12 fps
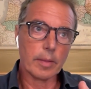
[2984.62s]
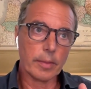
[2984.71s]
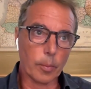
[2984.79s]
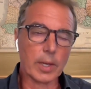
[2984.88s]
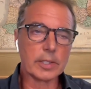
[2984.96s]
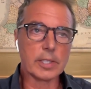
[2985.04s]

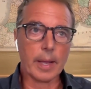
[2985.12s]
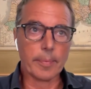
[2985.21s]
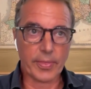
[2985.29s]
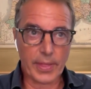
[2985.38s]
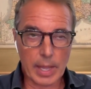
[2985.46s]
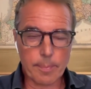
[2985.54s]
the ones
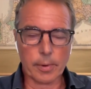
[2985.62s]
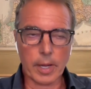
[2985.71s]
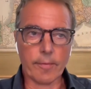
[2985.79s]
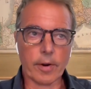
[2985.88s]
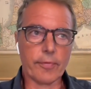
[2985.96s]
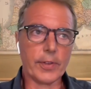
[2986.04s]
that they
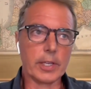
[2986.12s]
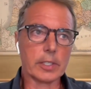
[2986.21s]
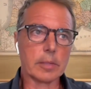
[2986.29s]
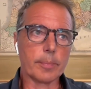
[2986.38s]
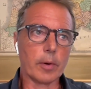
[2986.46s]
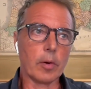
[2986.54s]
believe are
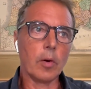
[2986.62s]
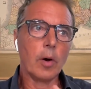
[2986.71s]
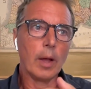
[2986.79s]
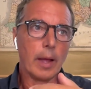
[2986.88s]
feasible